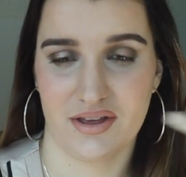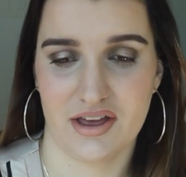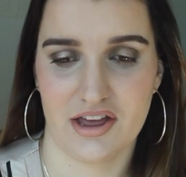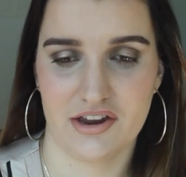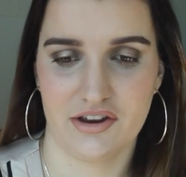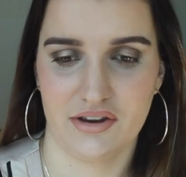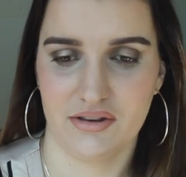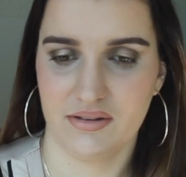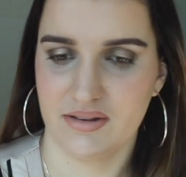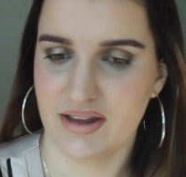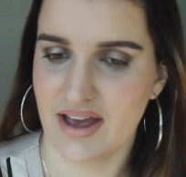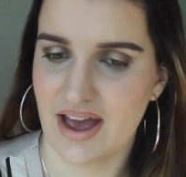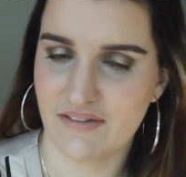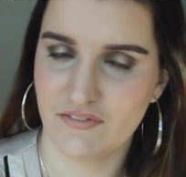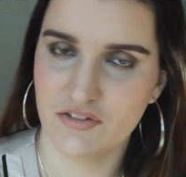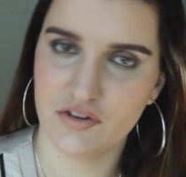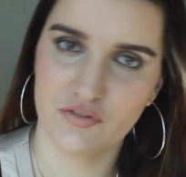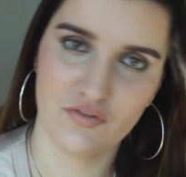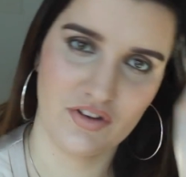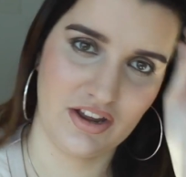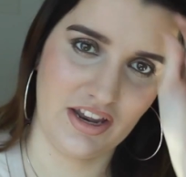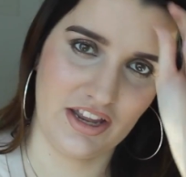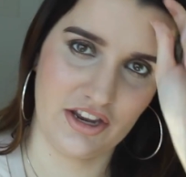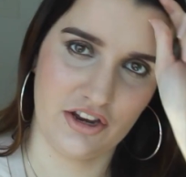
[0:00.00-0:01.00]
I
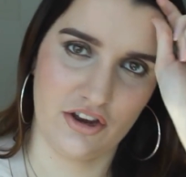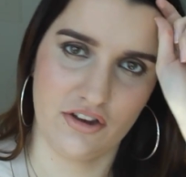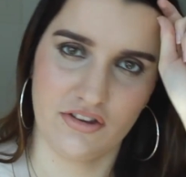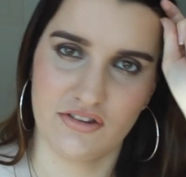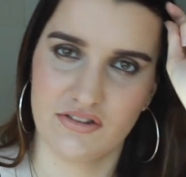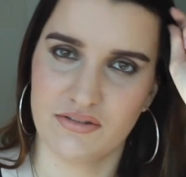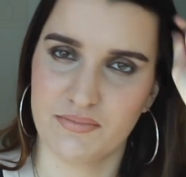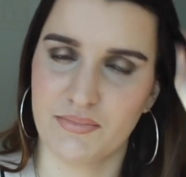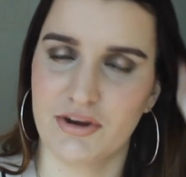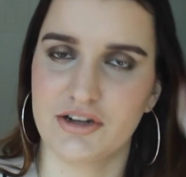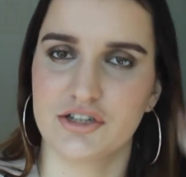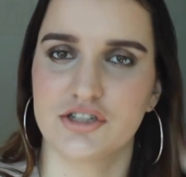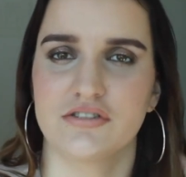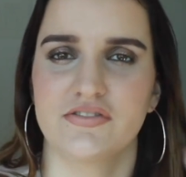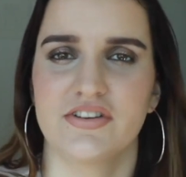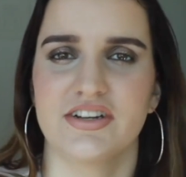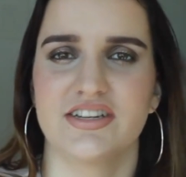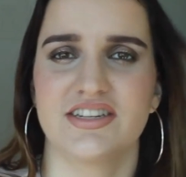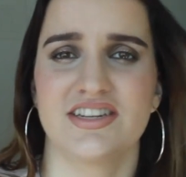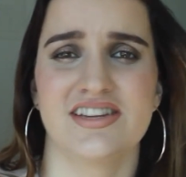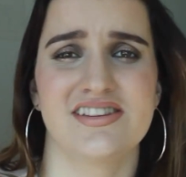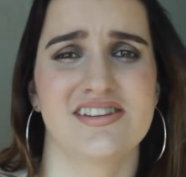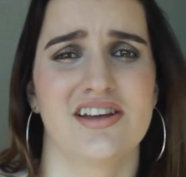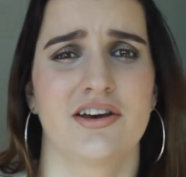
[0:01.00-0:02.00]
haven't really used much of
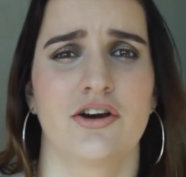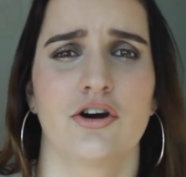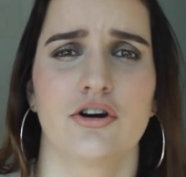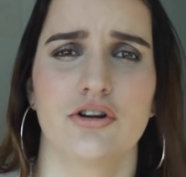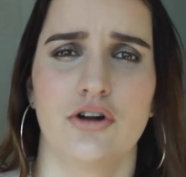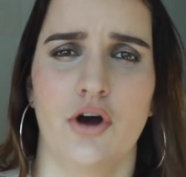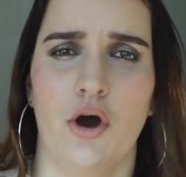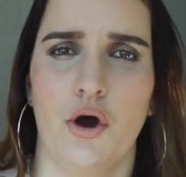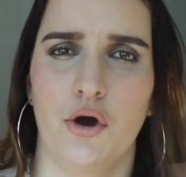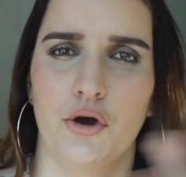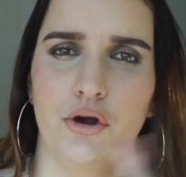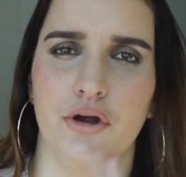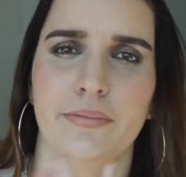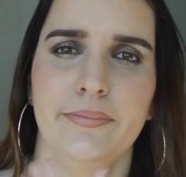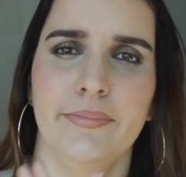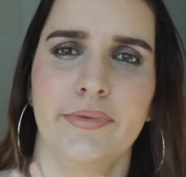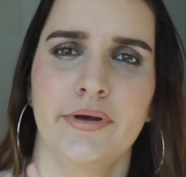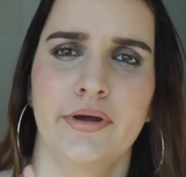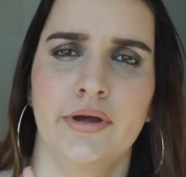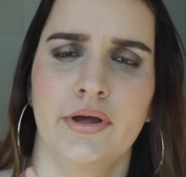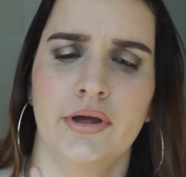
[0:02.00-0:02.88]
it since I got home,